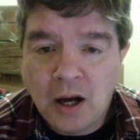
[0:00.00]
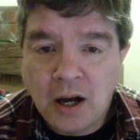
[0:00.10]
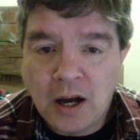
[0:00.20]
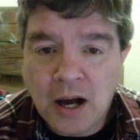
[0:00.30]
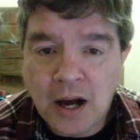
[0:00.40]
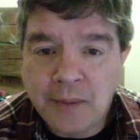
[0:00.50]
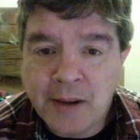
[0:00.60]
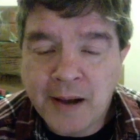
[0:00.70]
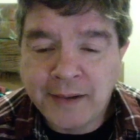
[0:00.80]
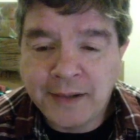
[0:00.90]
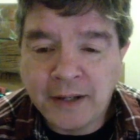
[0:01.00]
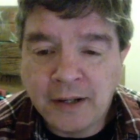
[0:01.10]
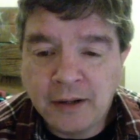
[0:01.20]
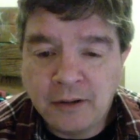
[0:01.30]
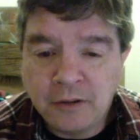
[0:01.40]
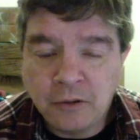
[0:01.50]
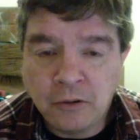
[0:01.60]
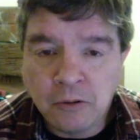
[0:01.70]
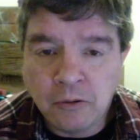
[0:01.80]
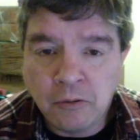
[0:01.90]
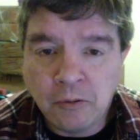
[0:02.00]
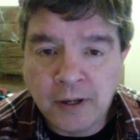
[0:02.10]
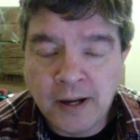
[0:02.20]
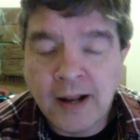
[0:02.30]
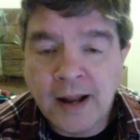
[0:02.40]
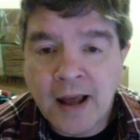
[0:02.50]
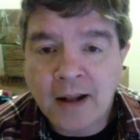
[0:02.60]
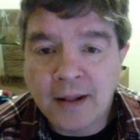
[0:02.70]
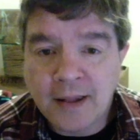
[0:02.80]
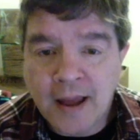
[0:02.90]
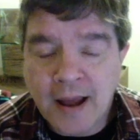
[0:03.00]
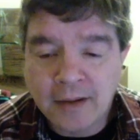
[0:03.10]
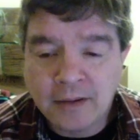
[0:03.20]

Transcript: I need to get out of that